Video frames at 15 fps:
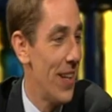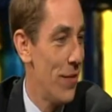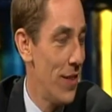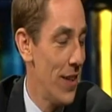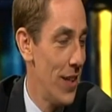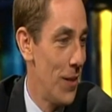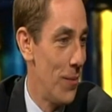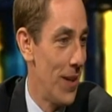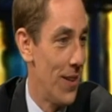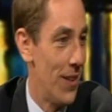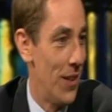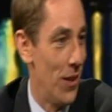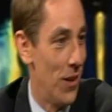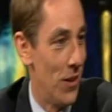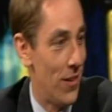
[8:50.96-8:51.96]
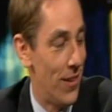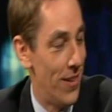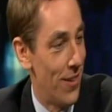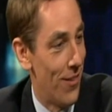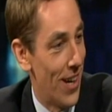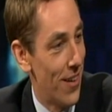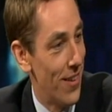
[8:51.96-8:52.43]
do they feel about the
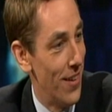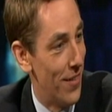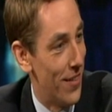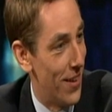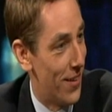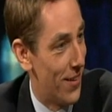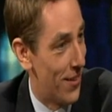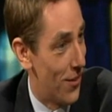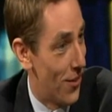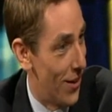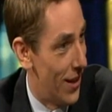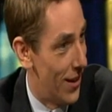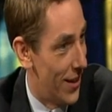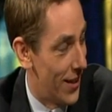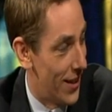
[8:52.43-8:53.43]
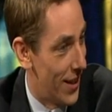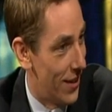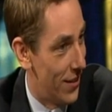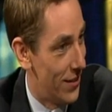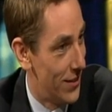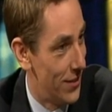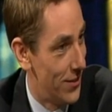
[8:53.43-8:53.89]
direction of the storyline
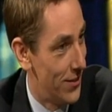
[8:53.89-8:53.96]
then,